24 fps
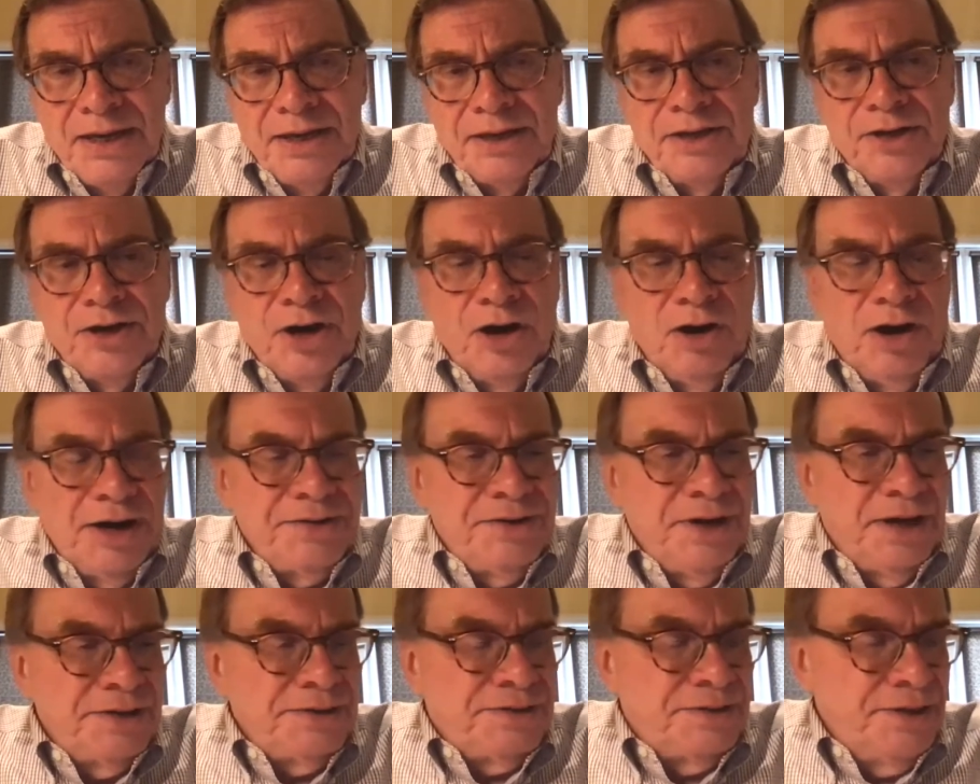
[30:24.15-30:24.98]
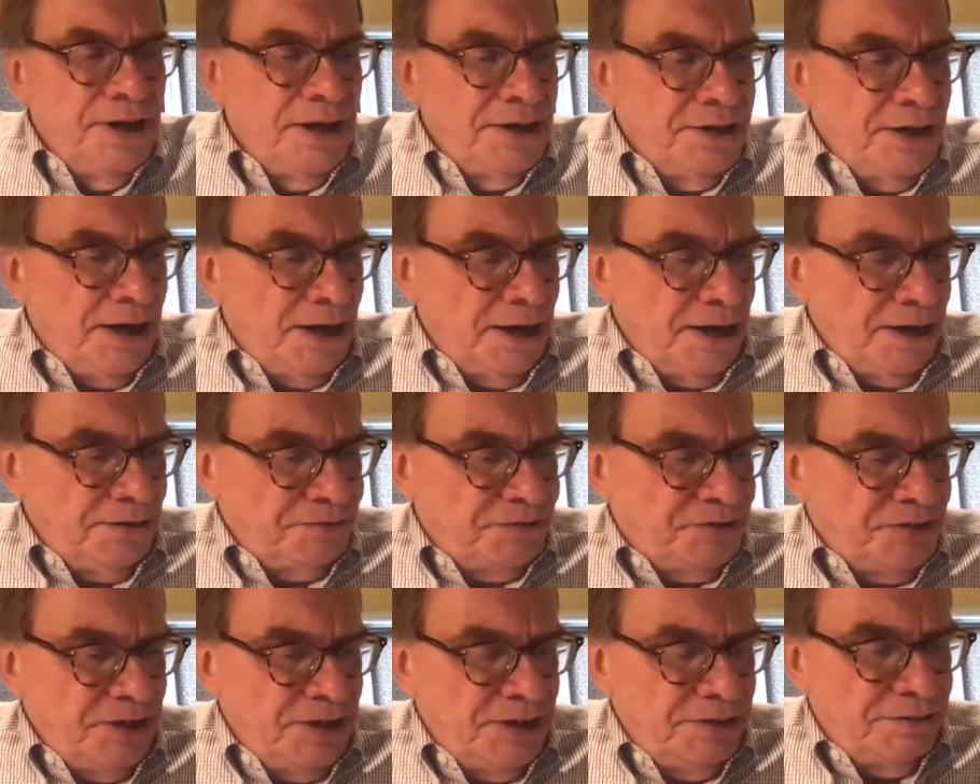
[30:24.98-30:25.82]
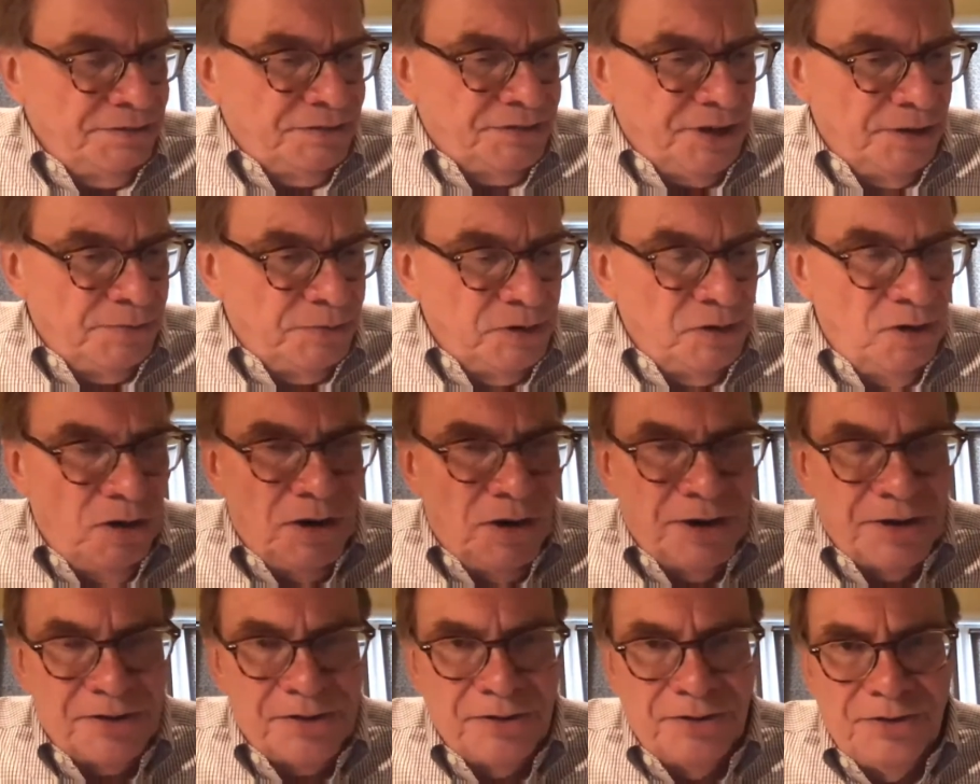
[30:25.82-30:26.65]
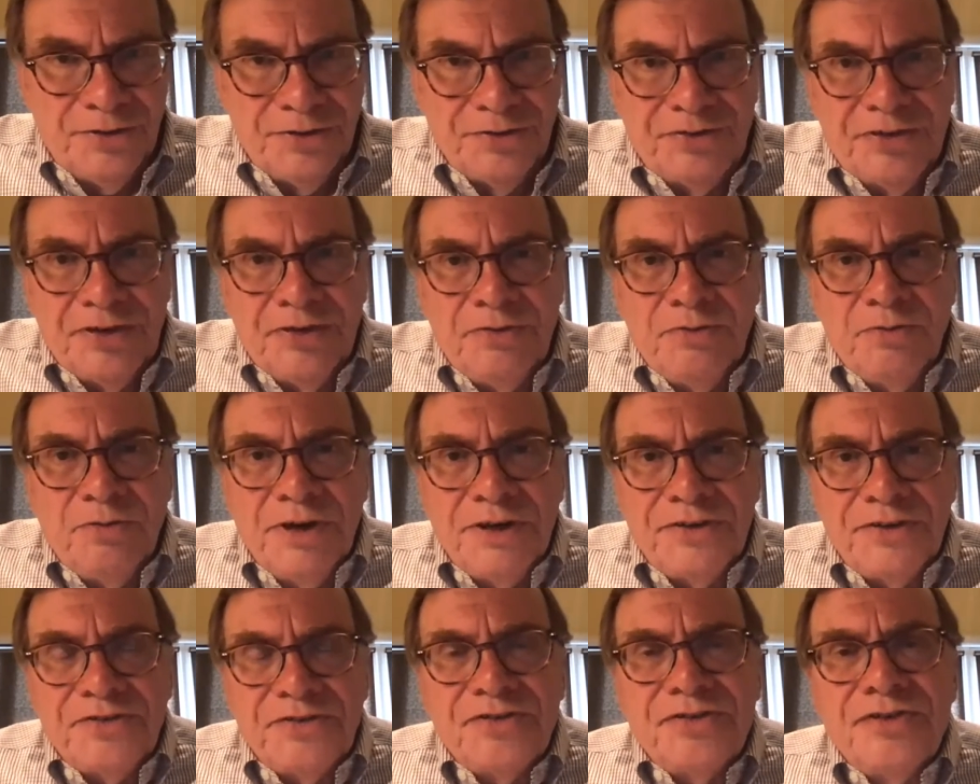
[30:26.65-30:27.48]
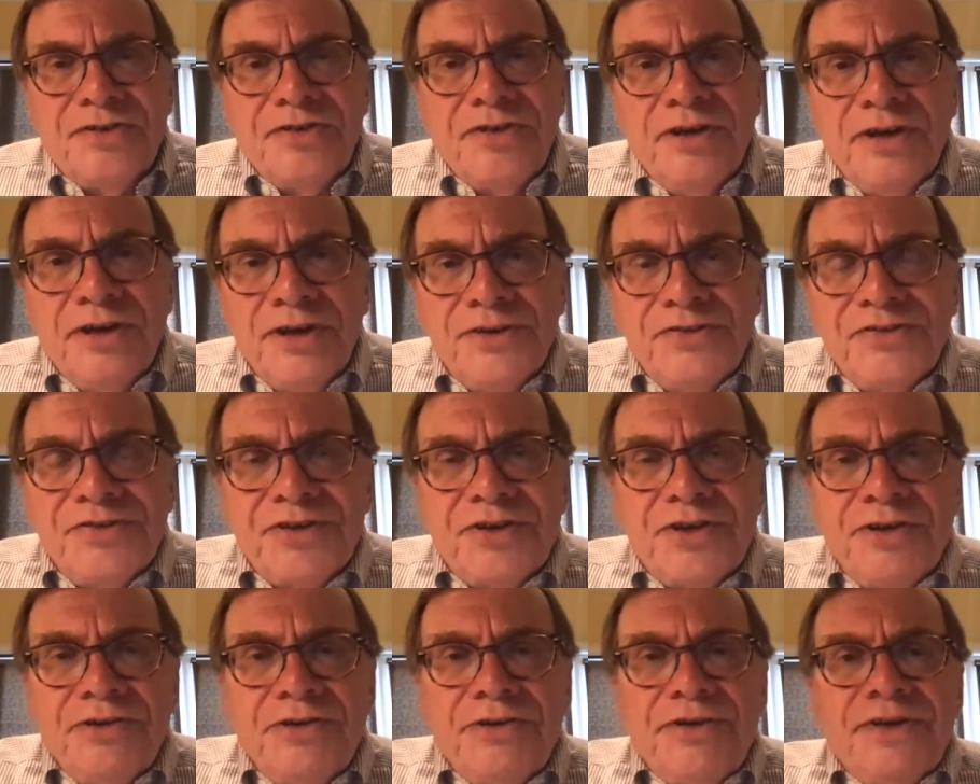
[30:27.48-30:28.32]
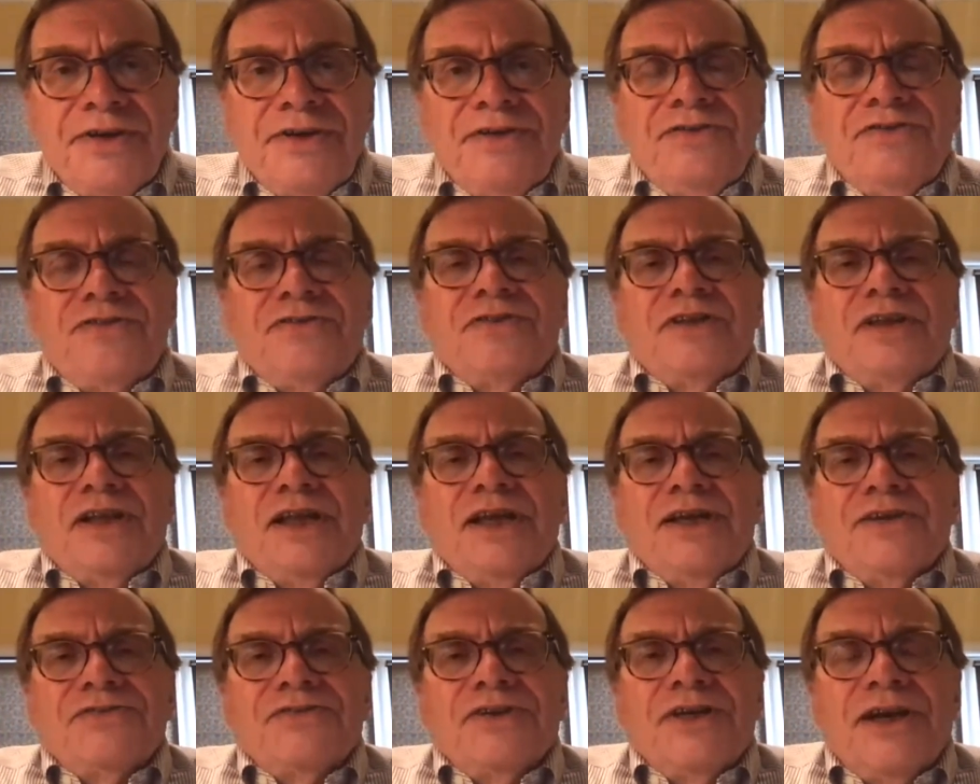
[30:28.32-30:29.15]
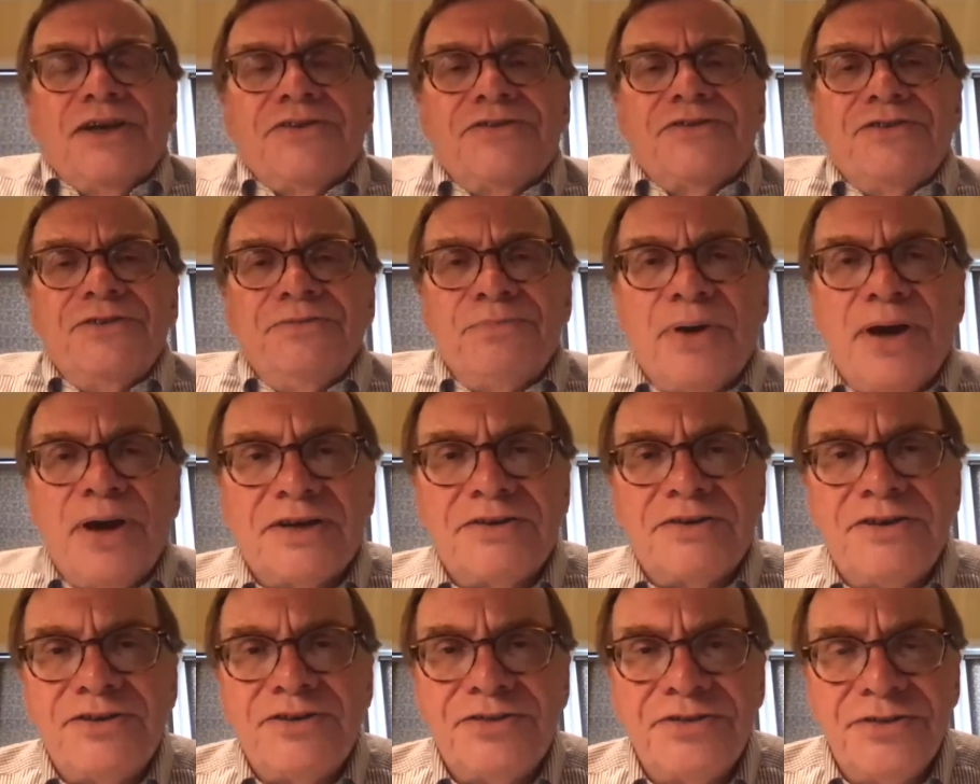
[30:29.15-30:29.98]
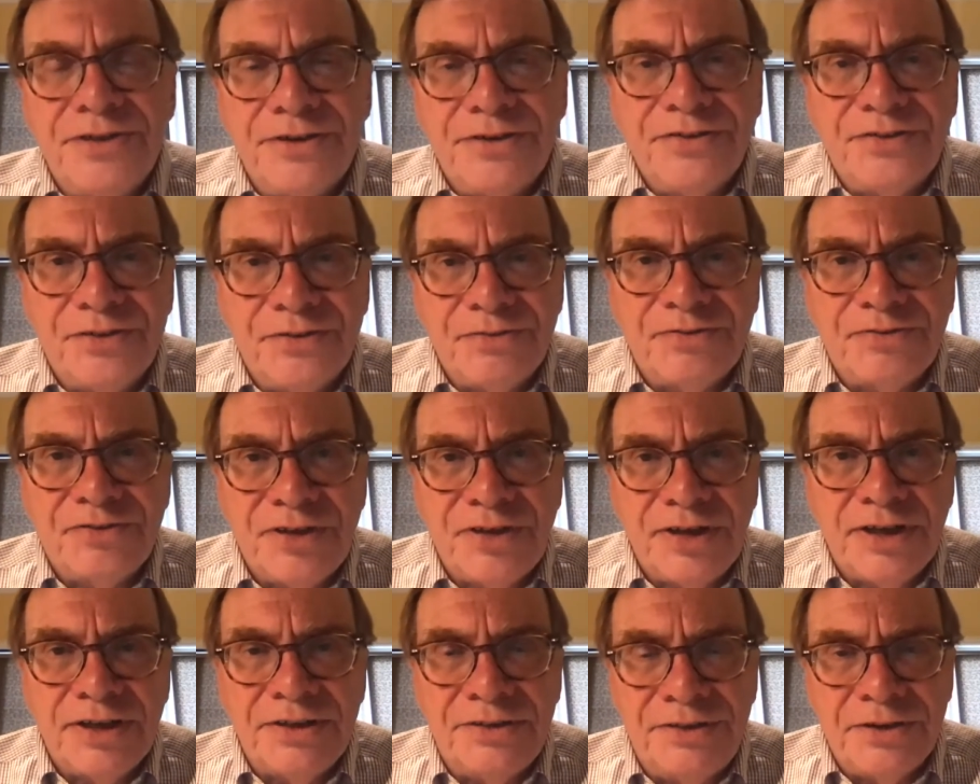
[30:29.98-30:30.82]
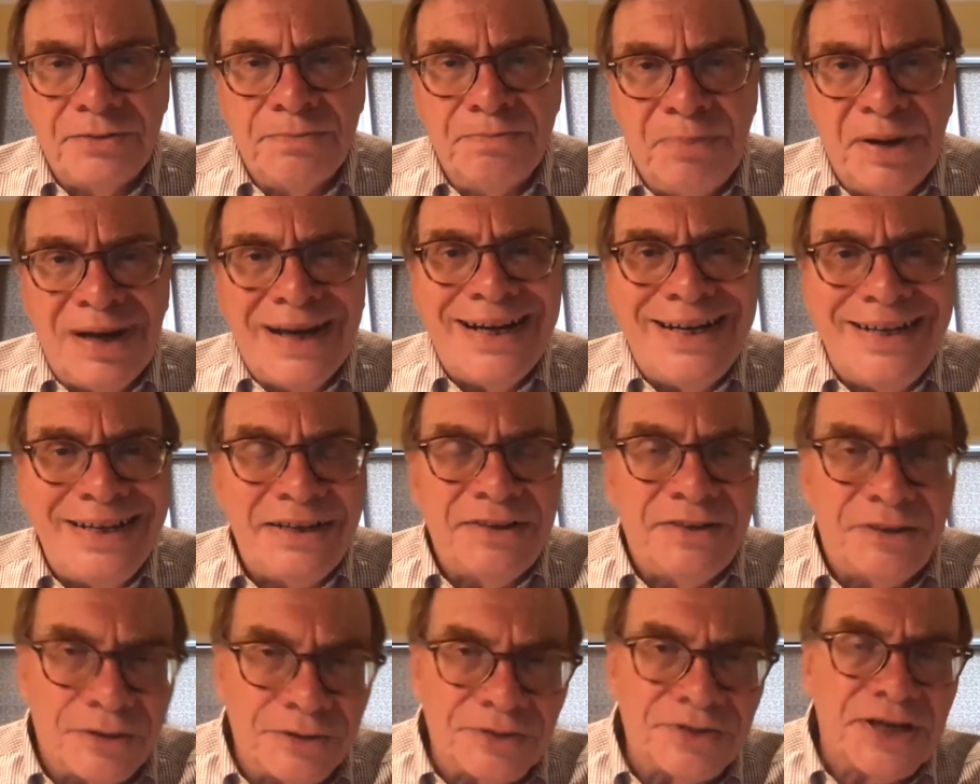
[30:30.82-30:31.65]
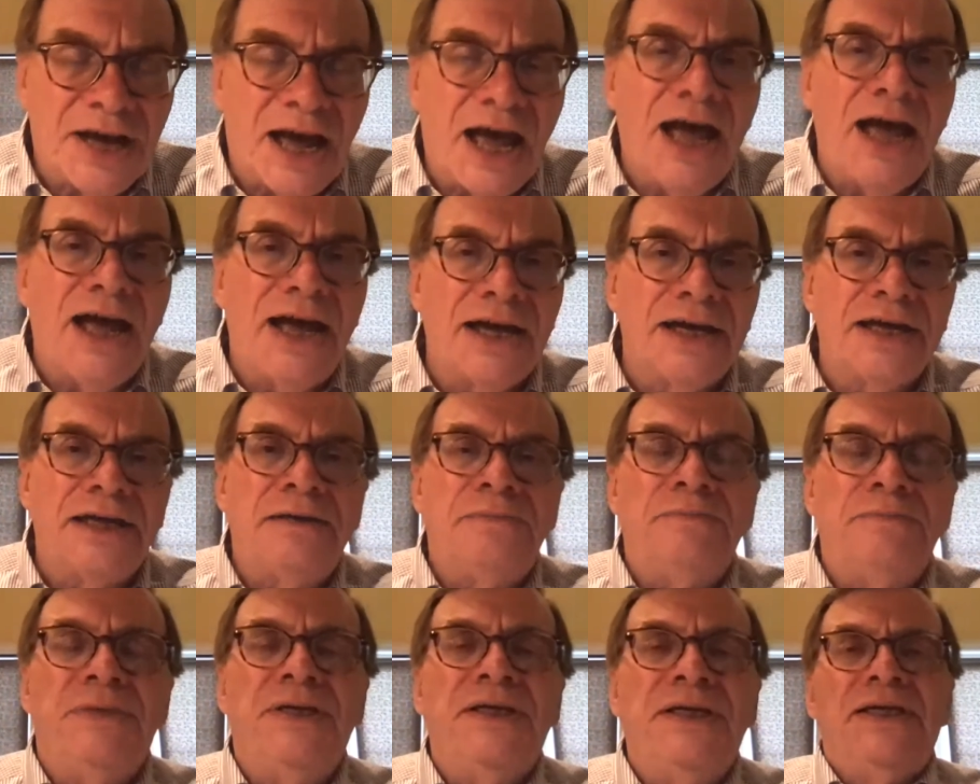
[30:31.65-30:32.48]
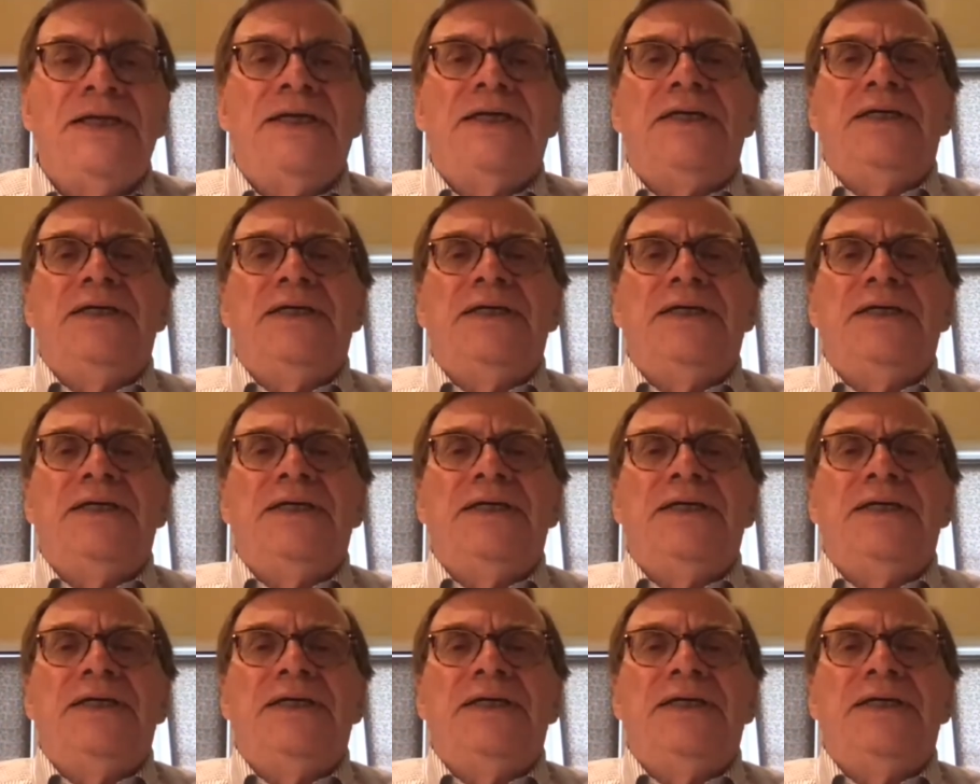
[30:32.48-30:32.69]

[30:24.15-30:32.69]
You know, I have seen several articles in which securities class action practitioners have said they're biding their time,